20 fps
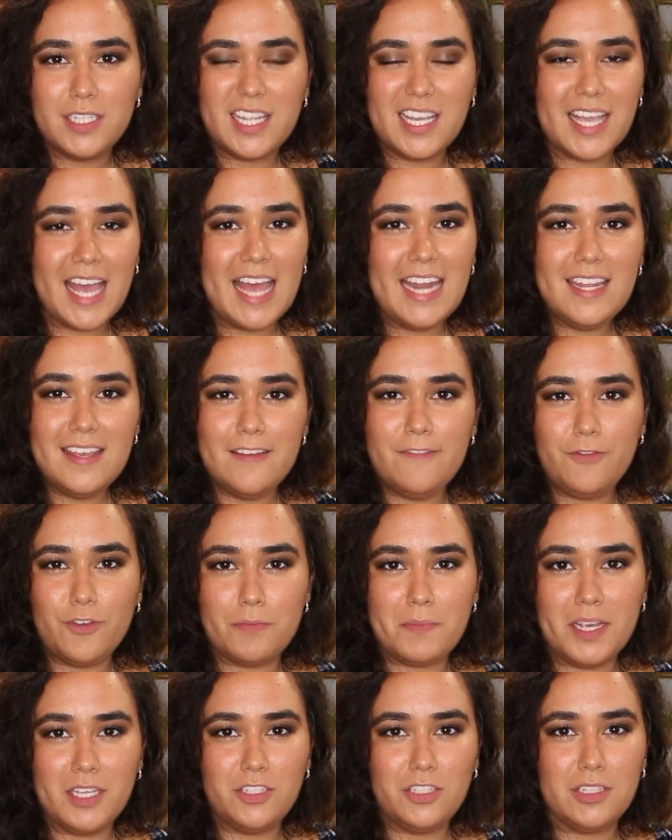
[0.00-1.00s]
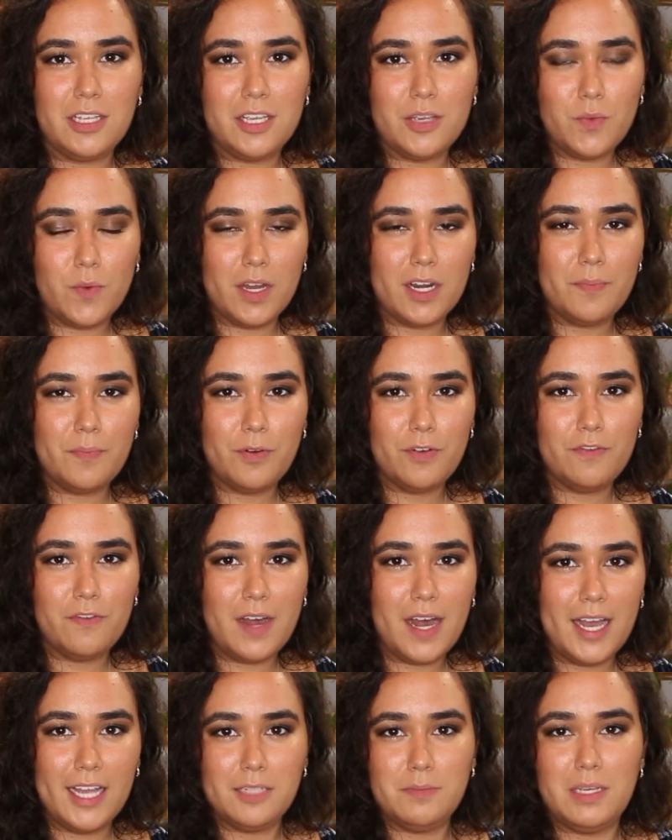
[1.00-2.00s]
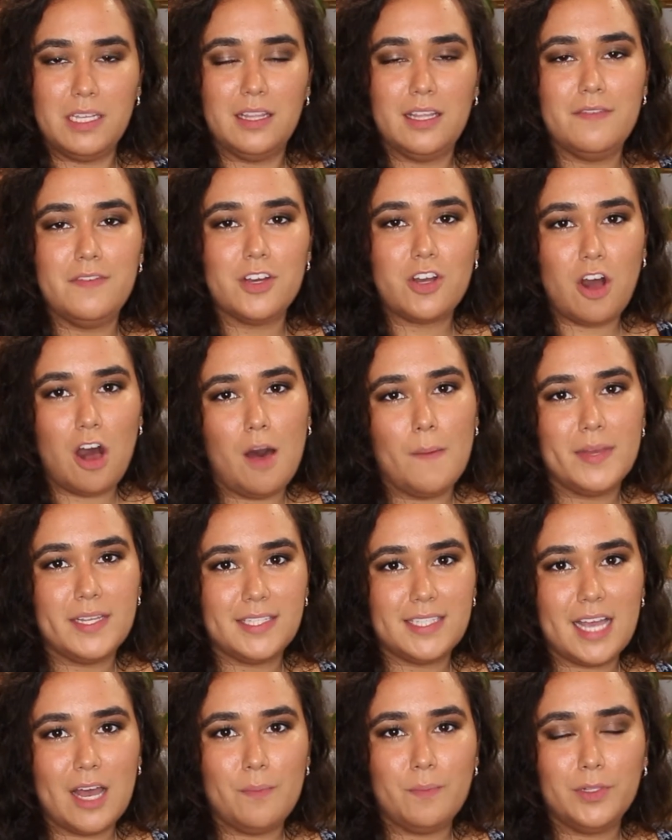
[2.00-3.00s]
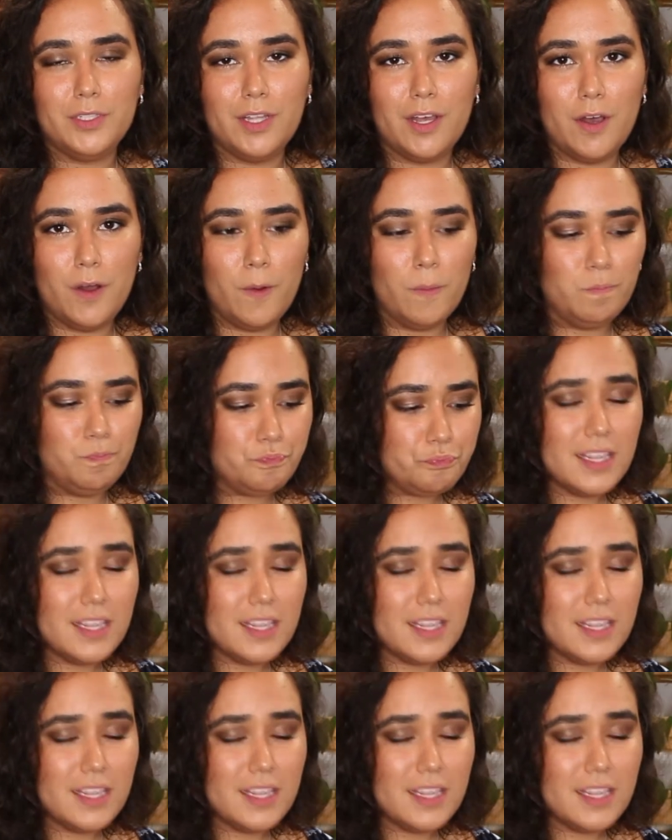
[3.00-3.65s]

Like any information that you want to provide me, leave a comment down below.